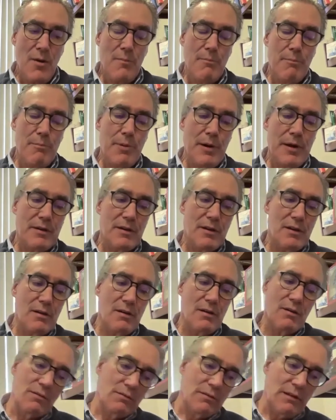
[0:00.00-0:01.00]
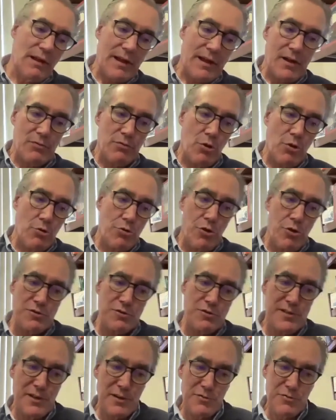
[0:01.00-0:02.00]
but like low
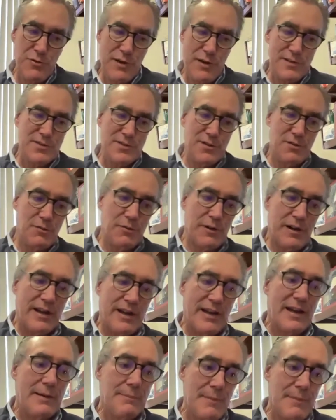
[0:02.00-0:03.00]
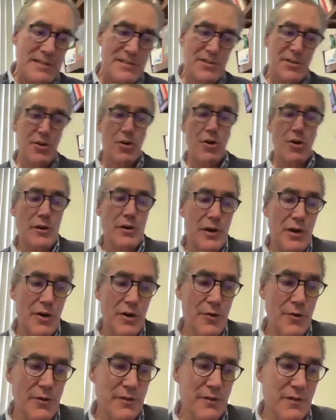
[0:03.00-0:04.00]
dose naltrexone and mestinon
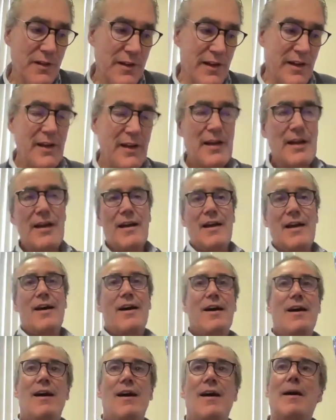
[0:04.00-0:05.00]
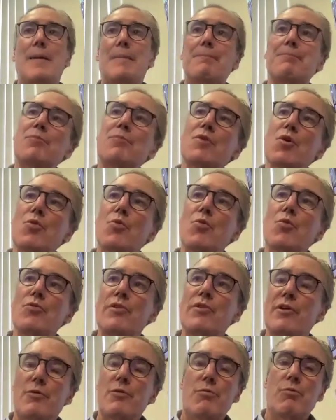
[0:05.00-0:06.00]
currently, um,
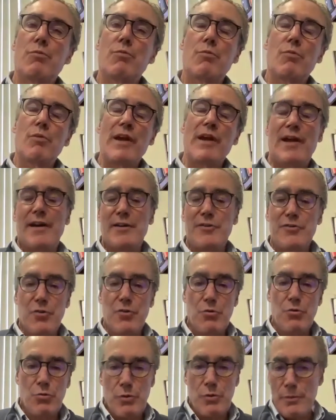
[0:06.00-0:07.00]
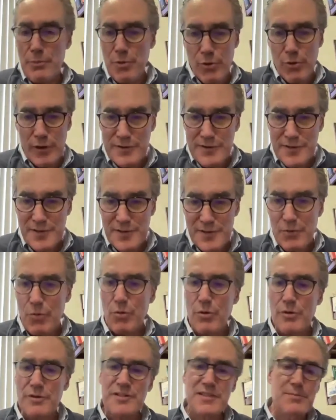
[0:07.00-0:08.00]
they're anecdotal reports
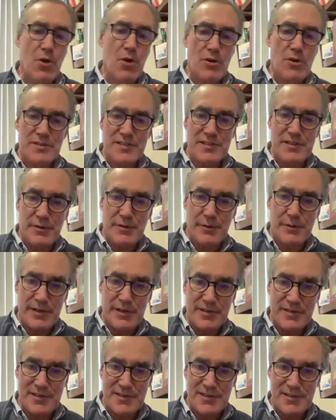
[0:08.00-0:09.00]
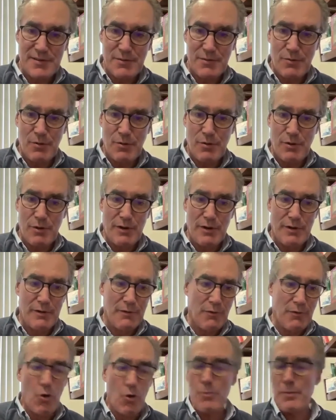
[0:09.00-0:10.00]
or small series
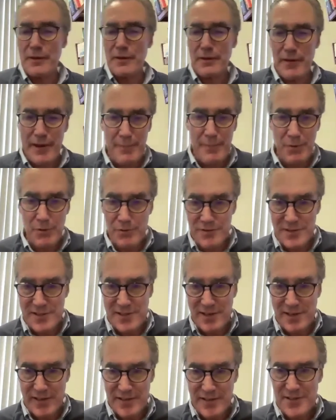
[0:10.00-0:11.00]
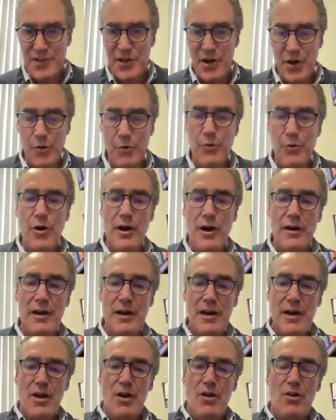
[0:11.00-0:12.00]
or open label studies, you know, not
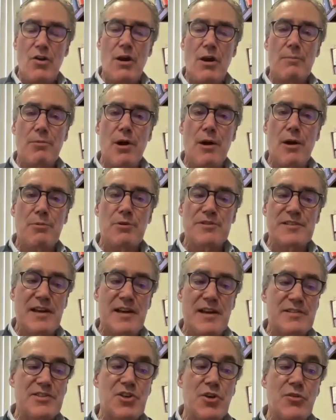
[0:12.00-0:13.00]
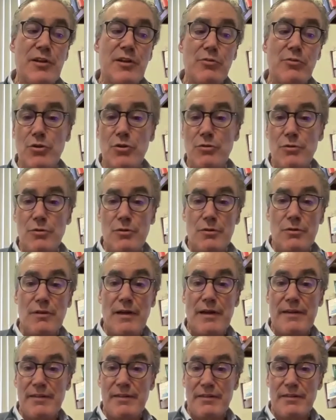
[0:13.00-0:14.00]
not proper science. So they look
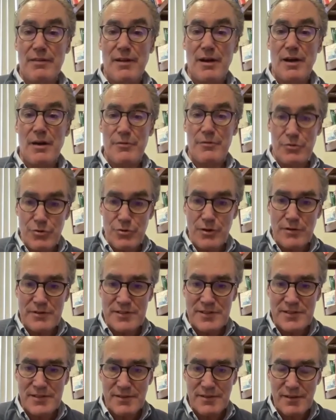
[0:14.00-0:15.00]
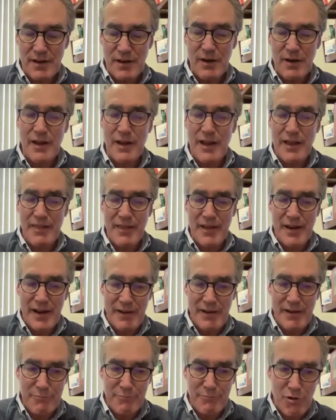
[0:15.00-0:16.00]
like other drugs uh, that
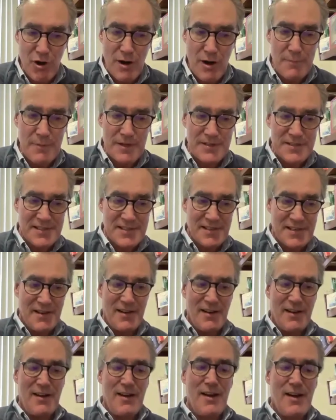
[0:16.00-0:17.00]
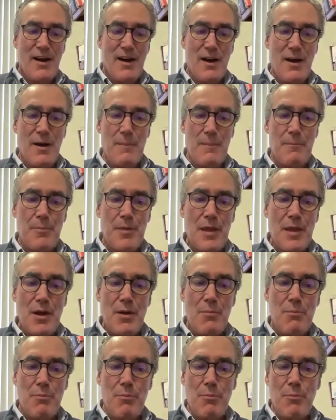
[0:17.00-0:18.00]
have promise, um,
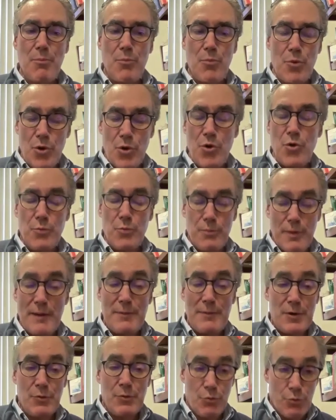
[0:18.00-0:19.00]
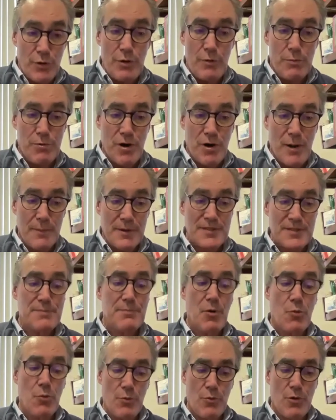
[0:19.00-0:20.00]
maybe real promise,
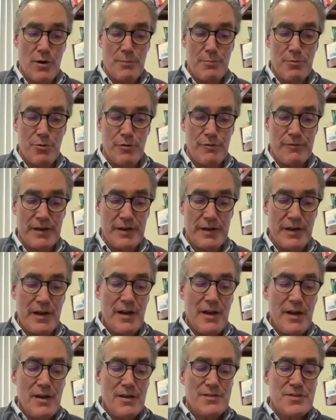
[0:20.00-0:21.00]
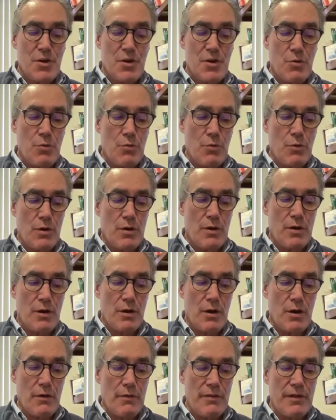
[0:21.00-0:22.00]
but we want to prove it. So
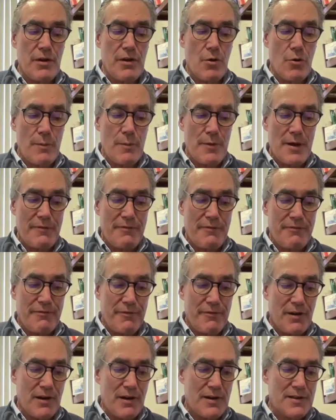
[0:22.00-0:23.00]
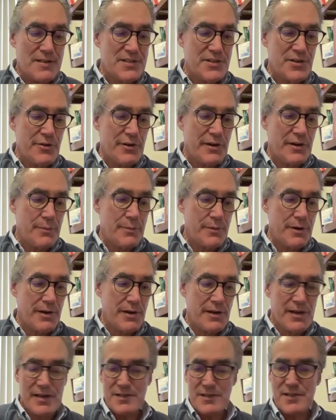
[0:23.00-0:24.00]
uh, the OMF uh, steering
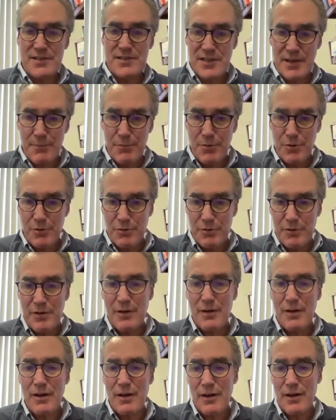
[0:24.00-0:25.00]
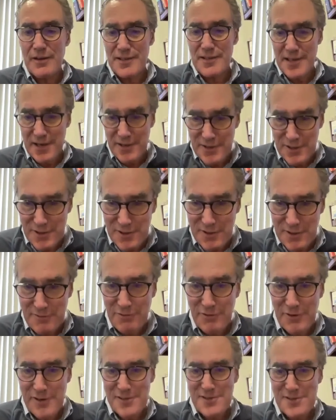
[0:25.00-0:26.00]
committee has assembled a
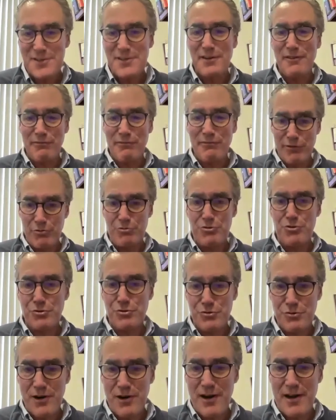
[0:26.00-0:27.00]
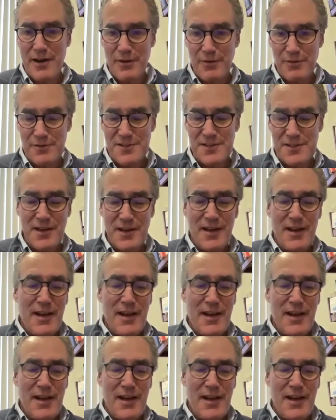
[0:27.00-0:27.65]
tentative list of future trials,